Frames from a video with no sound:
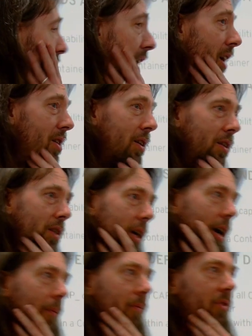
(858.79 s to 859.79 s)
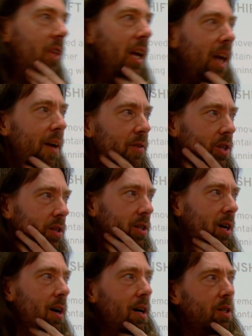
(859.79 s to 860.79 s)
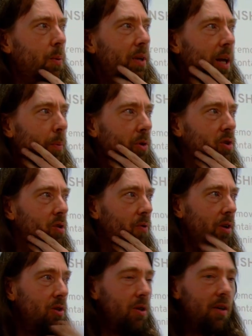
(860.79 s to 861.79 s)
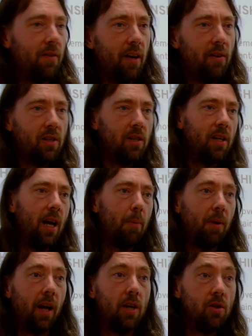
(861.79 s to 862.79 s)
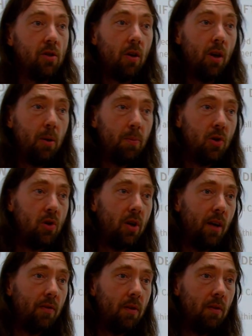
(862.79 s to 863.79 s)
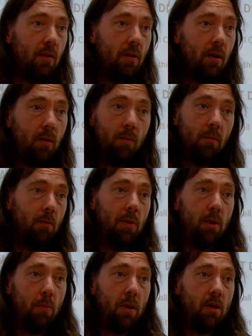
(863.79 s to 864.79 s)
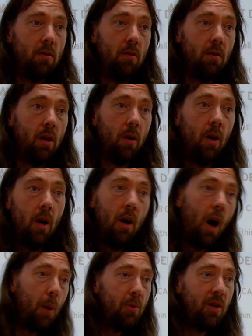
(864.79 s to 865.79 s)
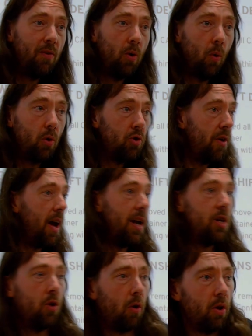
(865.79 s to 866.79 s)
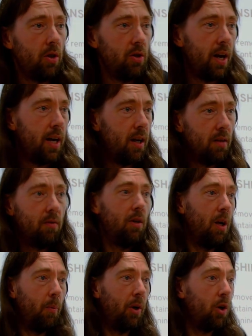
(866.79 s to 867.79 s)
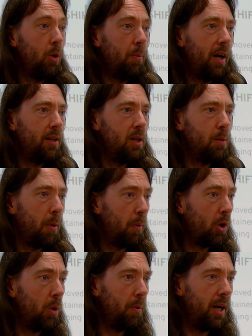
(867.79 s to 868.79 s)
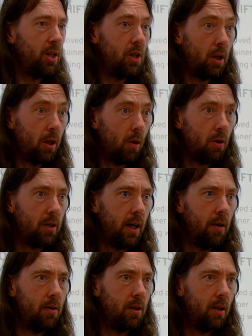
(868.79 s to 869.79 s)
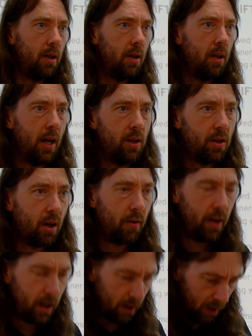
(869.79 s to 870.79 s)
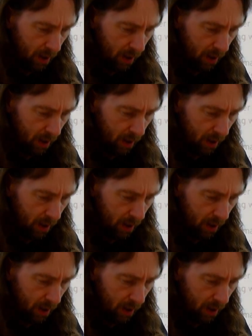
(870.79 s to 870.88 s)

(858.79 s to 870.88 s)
guys, and they gave us a task where they wanted to run 2 of their existing applications on Openshift. Well, piece of piss. You know, Openshift can orchestrate any Docker container. You know, we're Kubernetes, but we're Kubernetes locked down to the nth degree.